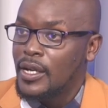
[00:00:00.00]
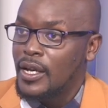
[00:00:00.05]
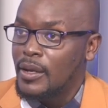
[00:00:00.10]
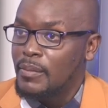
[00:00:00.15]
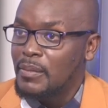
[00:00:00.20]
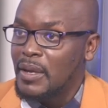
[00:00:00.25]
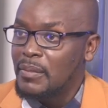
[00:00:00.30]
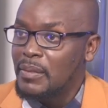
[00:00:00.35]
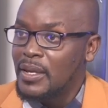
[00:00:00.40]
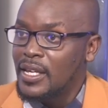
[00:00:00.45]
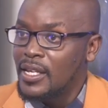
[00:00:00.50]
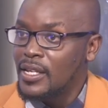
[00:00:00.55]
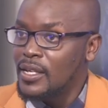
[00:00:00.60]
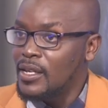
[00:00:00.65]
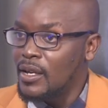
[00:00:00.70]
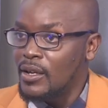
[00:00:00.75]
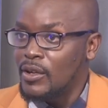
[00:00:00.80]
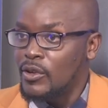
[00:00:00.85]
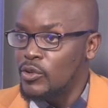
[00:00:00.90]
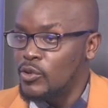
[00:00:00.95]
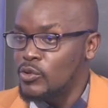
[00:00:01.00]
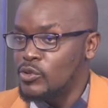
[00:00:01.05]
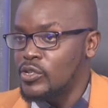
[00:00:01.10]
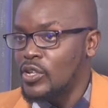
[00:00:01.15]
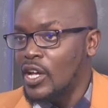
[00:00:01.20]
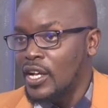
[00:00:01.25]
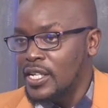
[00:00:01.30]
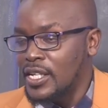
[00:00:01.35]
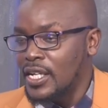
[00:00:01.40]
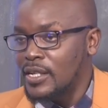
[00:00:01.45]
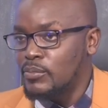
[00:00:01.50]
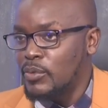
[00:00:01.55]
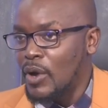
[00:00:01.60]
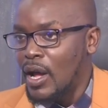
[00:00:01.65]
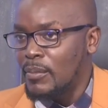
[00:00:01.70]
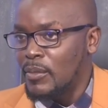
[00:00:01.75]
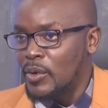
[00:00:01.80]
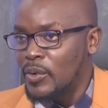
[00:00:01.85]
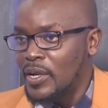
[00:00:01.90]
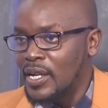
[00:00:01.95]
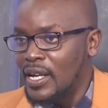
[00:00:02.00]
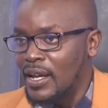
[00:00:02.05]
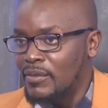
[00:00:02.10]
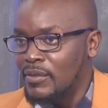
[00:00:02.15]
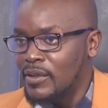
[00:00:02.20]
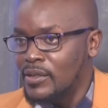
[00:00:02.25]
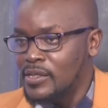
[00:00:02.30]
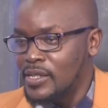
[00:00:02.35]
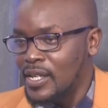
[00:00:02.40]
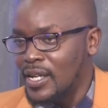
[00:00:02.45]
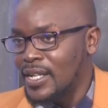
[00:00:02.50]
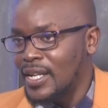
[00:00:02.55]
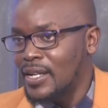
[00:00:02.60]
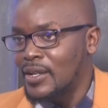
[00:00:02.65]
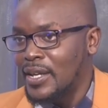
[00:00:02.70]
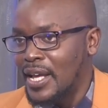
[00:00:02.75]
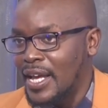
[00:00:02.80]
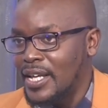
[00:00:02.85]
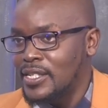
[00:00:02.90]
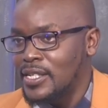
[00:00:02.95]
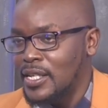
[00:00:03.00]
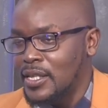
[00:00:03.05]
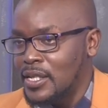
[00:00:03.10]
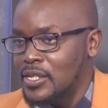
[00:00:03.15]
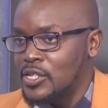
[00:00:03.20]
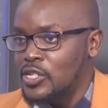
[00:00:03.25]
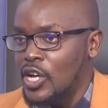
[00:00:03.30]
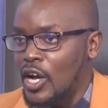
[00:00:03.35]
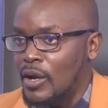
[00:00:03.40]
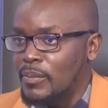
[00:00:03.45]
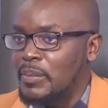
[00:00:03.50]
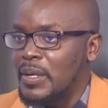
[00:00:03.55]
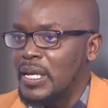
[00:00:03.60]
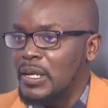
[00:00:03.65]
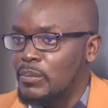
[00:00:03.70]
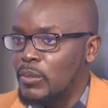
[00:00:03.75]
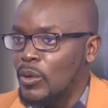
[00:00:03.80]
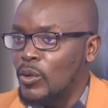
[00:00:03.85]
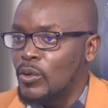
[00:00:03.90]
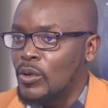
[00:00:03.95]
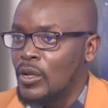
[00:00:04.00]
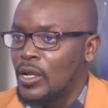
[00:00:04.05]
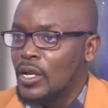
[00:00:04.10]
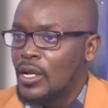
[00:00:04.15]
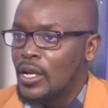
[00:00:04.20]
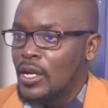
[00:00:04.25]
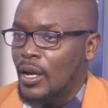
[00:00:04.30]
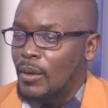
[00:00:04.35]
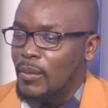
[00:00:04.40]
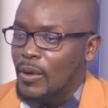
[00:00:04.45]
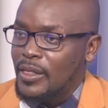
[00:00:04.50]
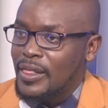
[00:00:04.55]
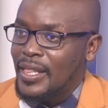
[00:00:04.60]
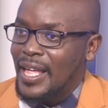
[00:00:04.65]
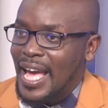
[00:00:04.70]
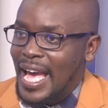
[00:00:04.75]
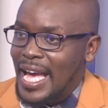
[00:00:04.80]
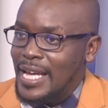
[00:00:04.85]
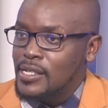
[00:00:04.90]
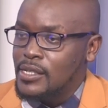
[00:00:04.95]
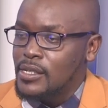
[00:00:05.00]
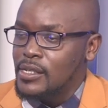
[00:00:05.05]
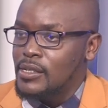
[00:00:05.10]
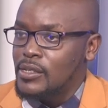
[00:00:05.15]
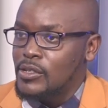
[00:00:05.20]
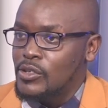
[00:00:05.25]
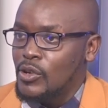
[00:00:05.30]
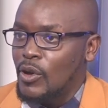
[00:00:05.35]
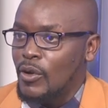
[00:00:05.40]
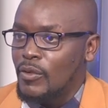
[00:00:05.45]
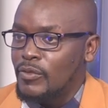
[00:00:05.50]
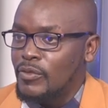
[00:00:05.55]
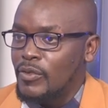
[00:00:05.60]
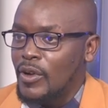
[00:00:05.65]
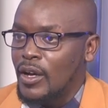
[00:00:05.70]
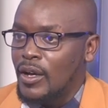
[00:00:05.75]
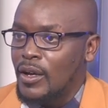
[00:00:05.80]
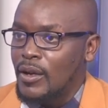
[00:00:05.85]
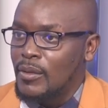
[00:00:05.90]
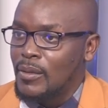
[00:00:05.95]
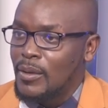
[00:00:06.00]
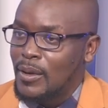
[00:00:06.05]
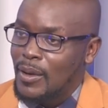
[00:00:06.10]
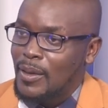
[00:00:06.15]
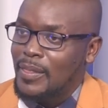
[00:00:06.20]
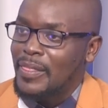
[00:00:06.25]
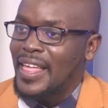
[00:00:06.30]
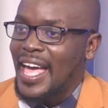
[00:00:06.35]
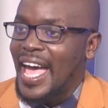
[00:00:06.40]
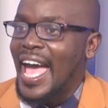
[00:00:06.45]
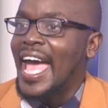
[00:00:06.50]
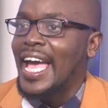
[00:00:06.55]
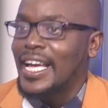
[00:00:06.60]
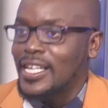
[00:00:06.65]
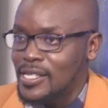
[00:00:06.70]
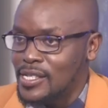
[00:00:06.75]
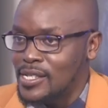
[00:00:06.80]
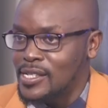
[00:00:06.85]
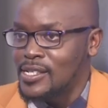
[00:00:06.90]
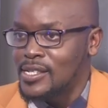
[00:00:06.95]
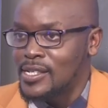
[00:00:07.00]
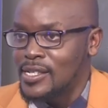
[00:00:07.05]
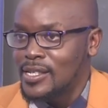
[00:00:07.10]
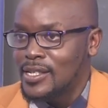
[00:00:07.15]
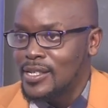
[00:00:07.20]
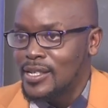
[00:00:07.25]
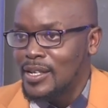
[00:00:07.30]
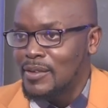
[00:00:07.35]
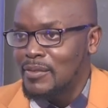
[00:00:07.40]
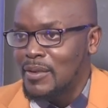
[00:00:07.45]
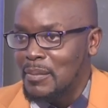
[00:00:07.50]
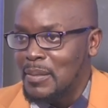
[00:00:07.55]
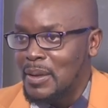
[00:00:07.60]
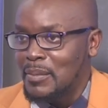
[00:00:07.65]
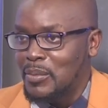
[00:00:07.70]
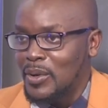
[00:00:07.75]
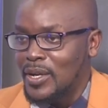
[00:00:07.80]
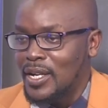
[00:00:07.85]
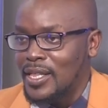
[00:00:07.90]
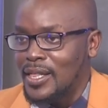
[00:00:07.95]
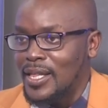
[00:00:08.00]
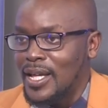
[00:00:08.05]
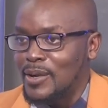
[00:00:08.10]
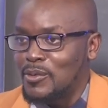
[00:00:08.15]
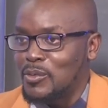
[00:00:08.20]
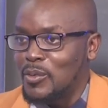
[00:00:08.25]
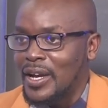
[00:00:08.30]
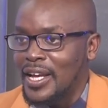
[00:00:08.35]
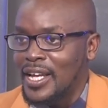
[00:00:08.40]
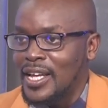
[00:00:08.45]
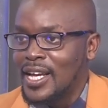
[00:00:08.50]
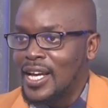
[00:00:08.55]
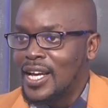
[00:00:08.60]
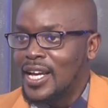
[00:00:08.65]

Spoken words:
Maybe you start at primary level, start educating these young people about the essence of the Iec'S, if I may put it that way,